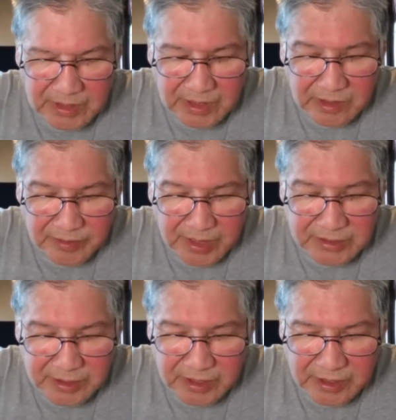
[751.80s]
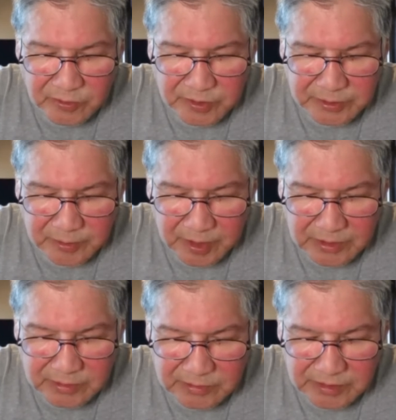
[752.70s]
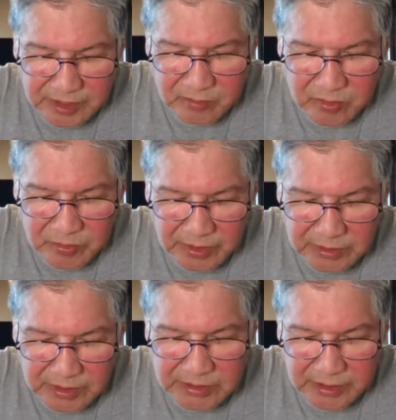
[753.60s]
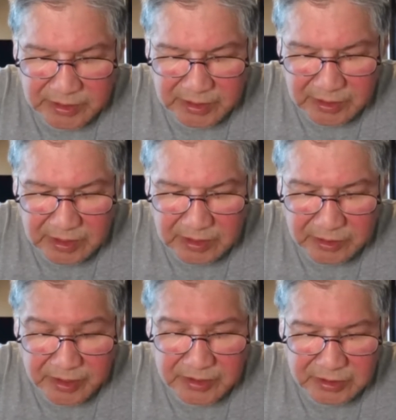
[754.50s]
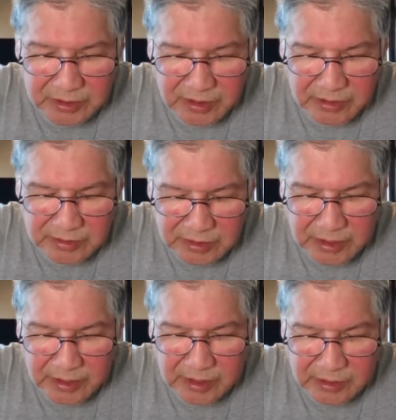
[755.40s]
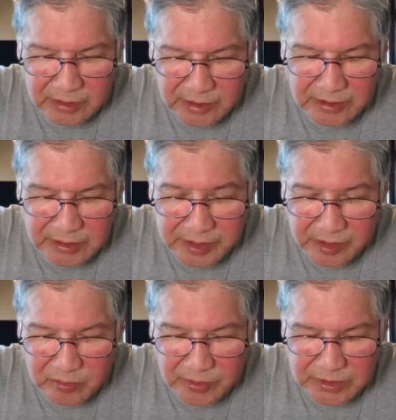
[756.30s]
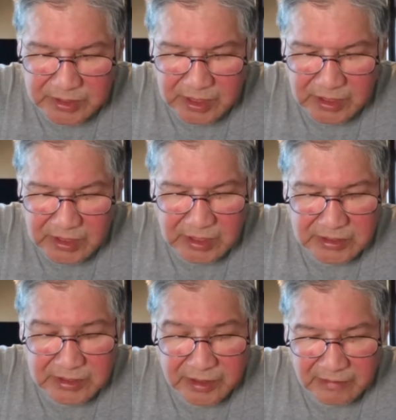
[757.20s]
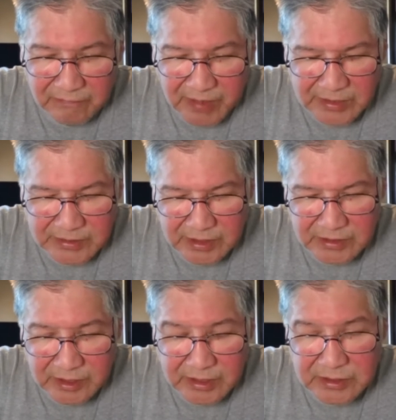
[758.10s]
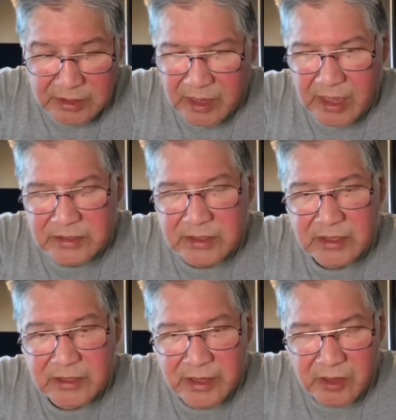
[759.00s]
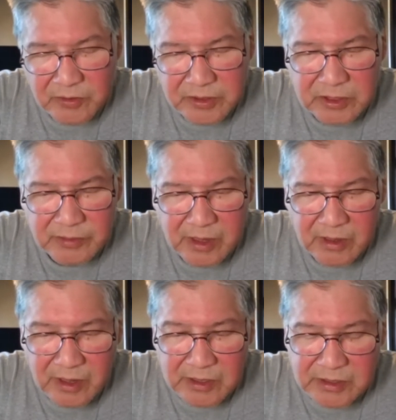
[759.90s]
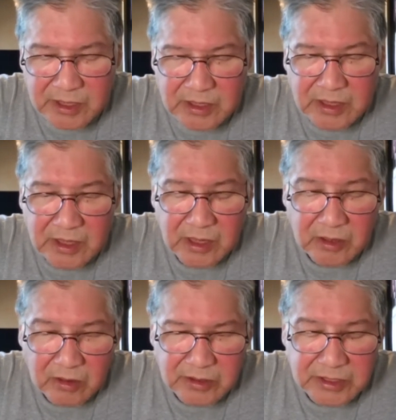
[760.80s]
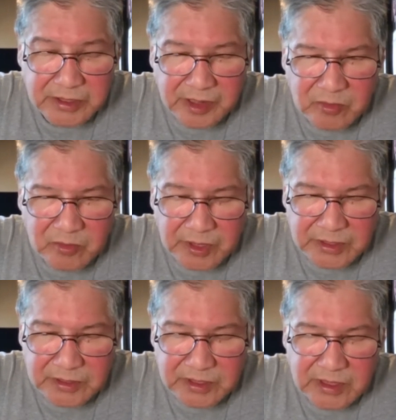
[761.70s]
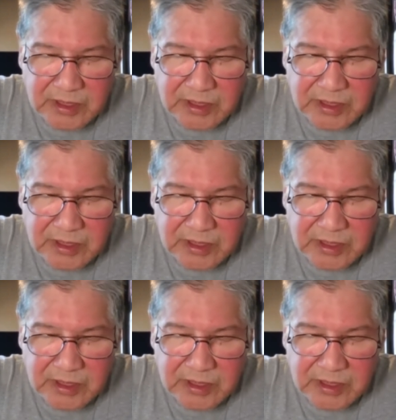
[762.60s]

And when I started going to uh, ceremony and I started uh, learning the songs, starting learning the ceremonies, started fasting, started sun dancing, started going to sweat lodge and all these ceremonies.